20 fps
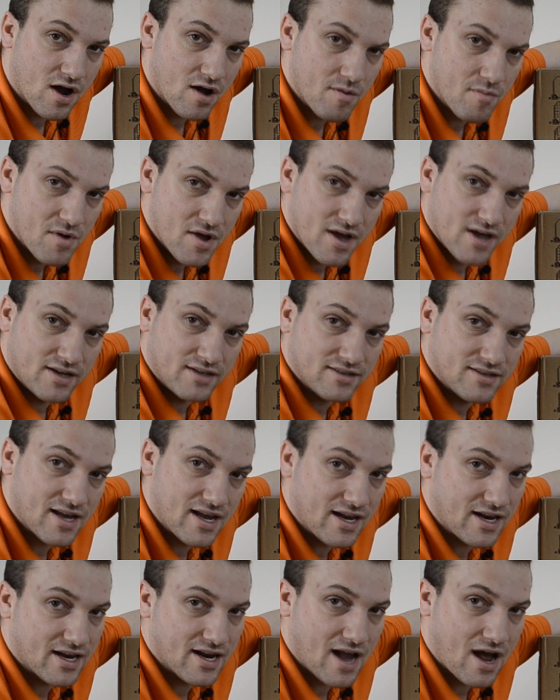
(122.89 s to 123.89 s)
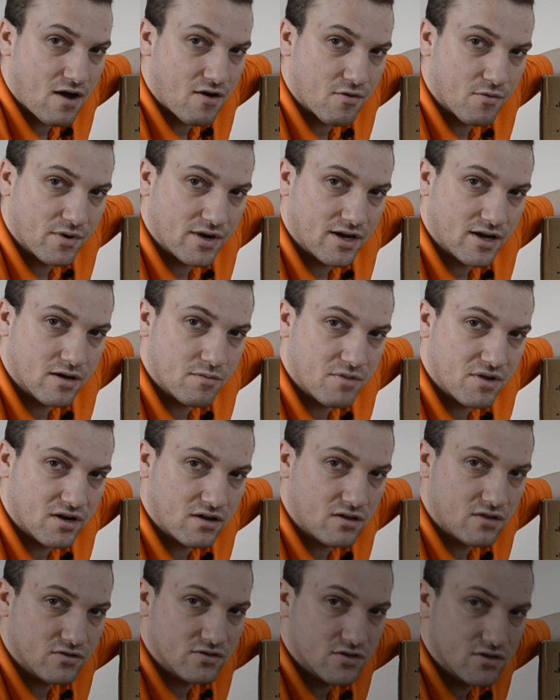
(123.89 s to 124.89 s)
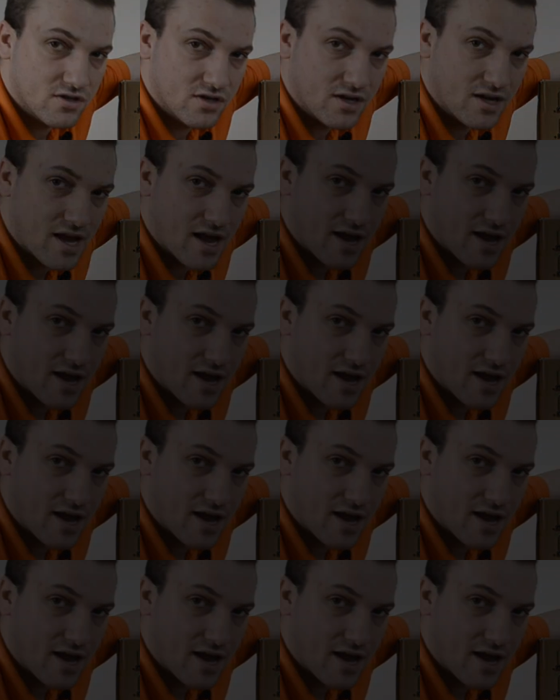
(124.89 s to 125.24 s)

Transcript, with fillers: up, take it out, and we can get a bit closer look